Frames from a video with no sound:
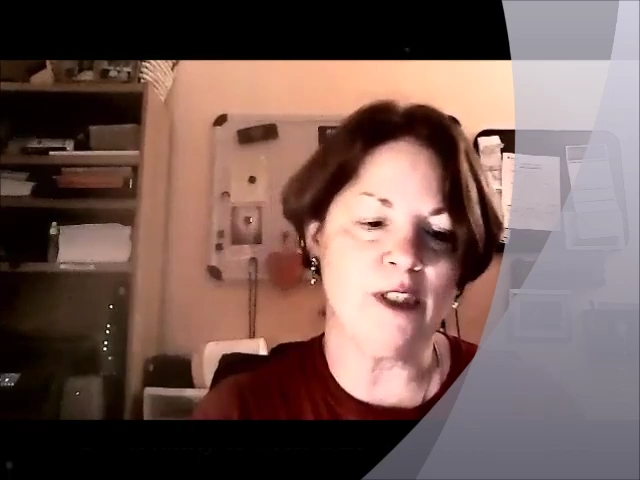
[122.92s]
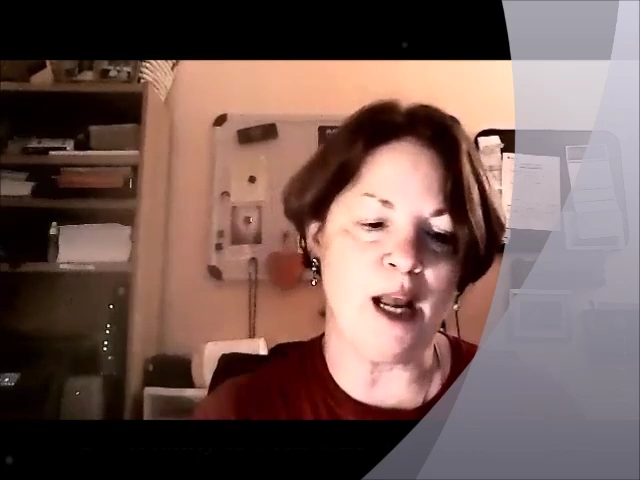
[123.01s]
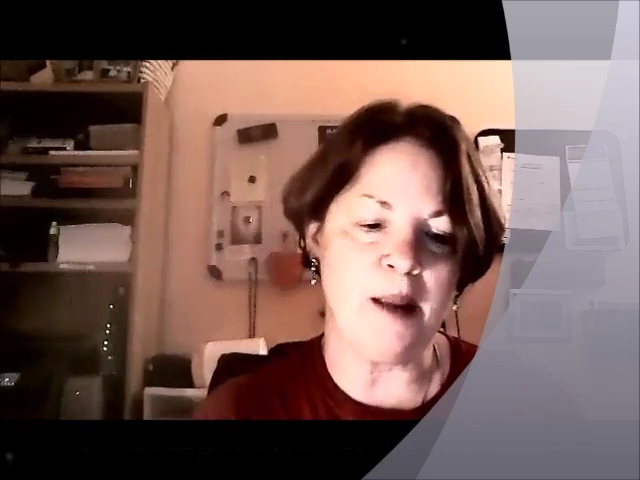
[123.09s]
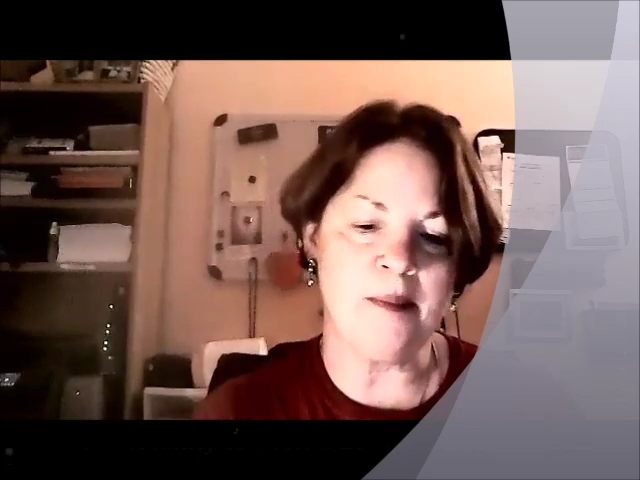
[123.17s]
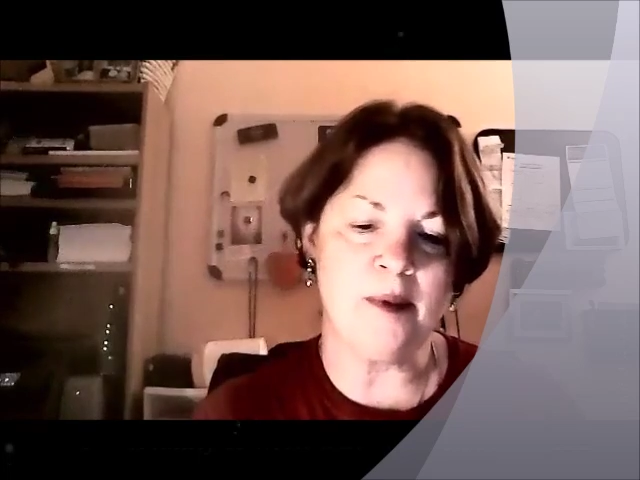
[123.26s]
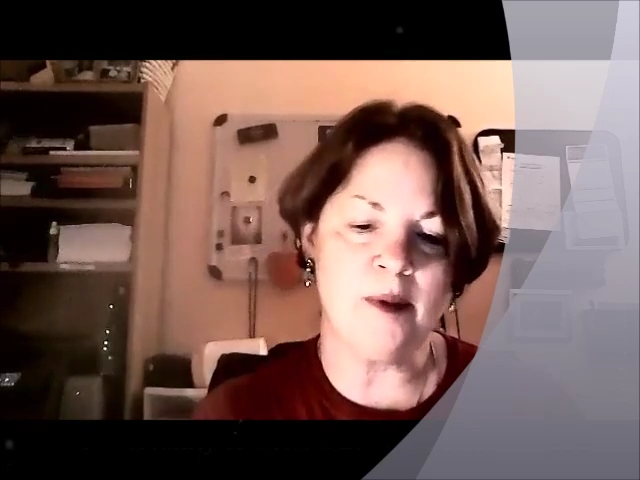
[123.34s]

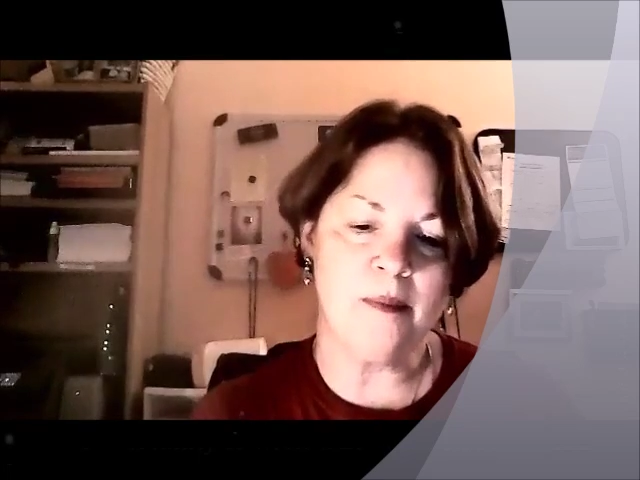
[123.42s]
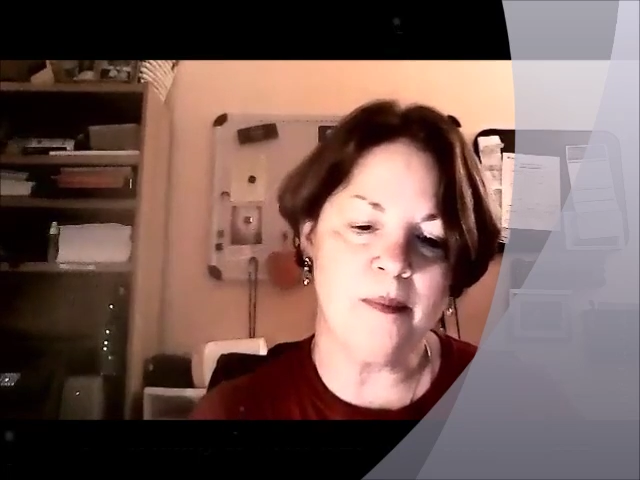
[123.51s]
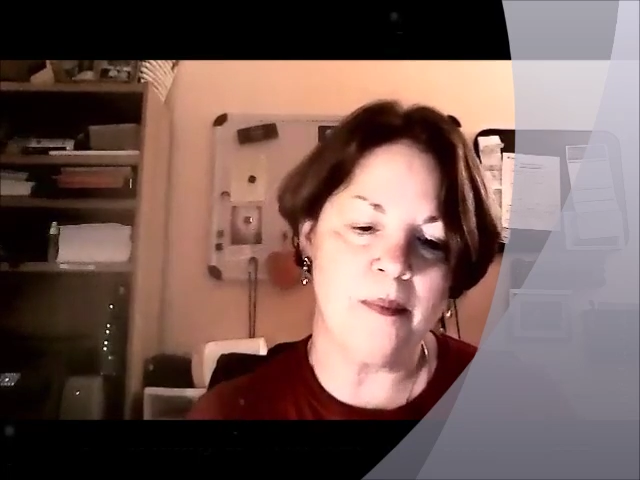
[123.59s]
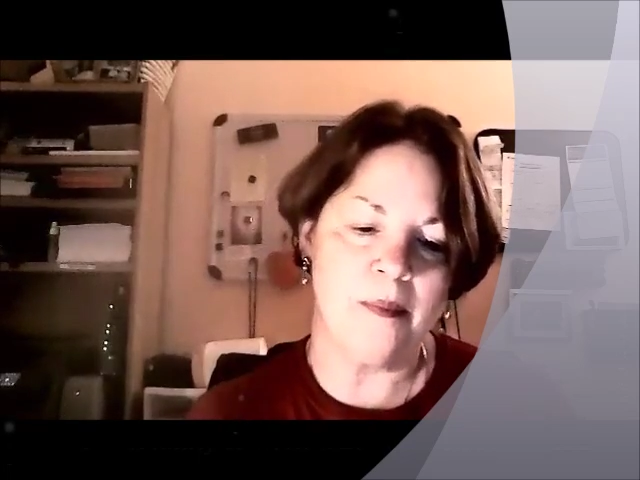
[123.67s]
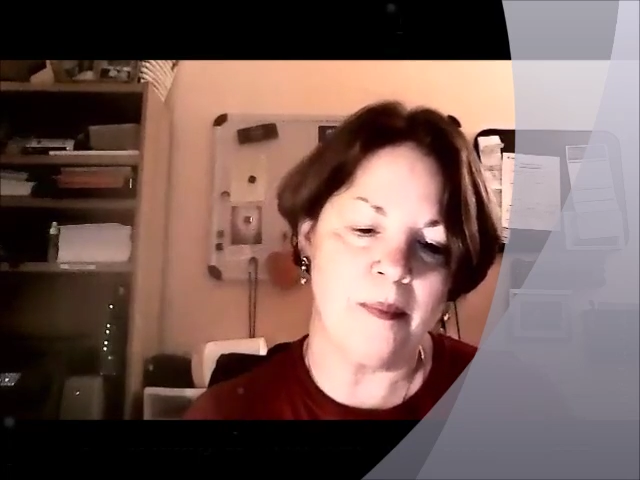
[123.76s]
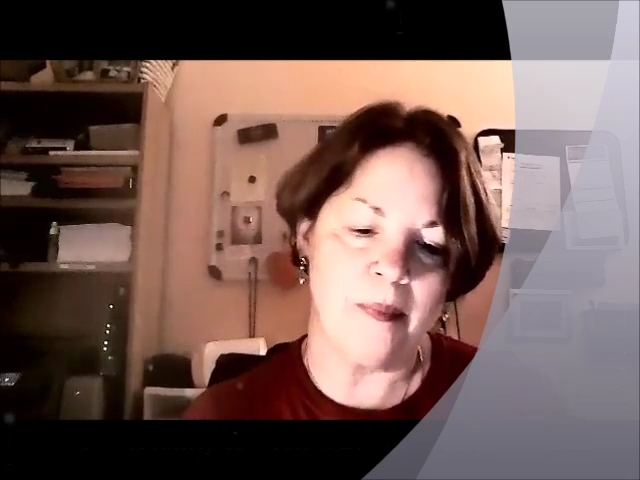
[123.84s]
times.
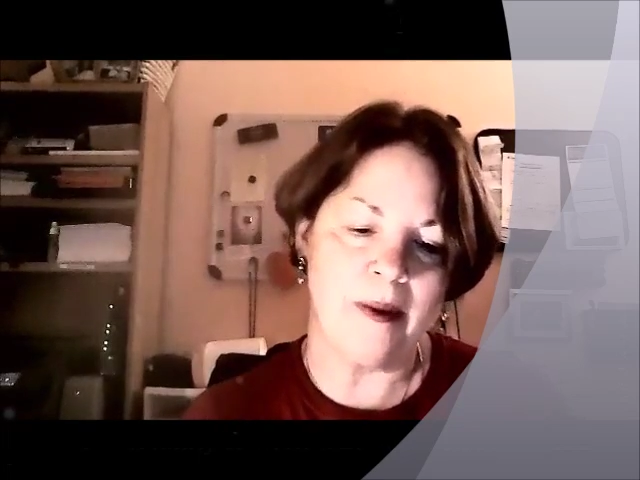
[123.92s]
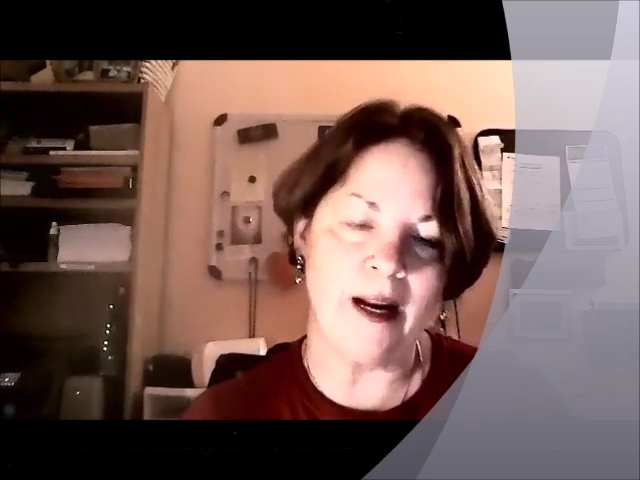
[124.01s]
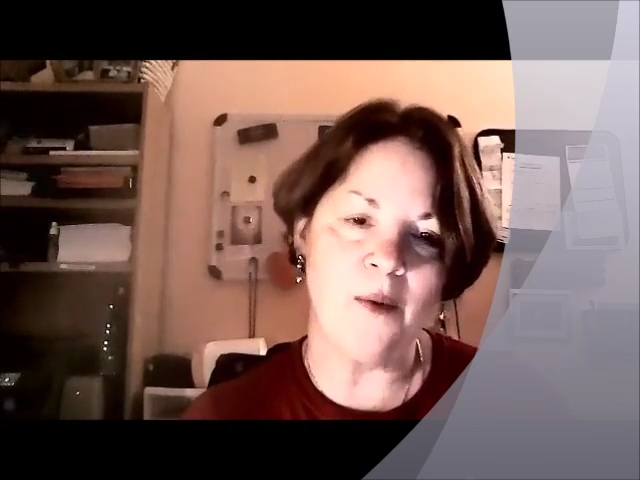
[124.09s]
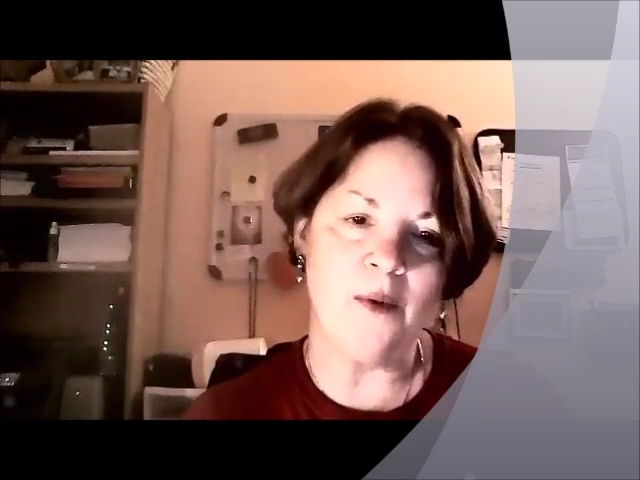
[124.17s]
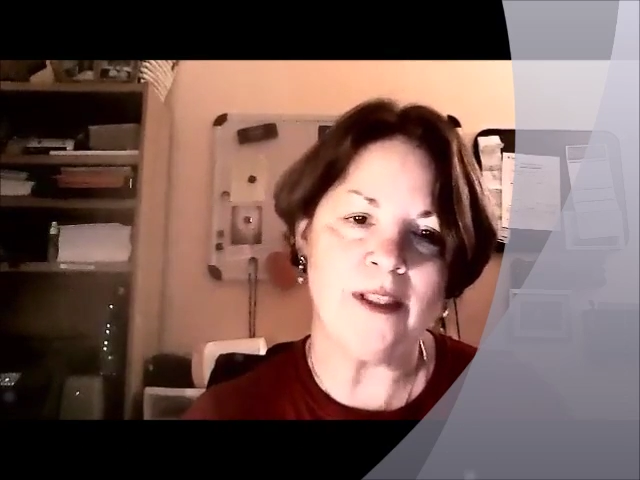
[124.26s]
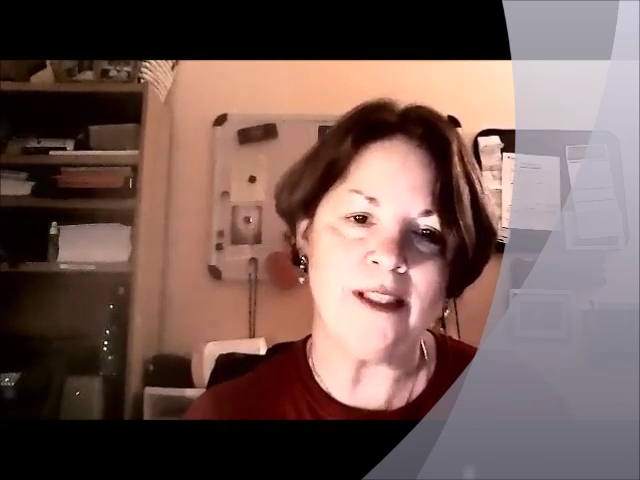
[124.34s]
But I will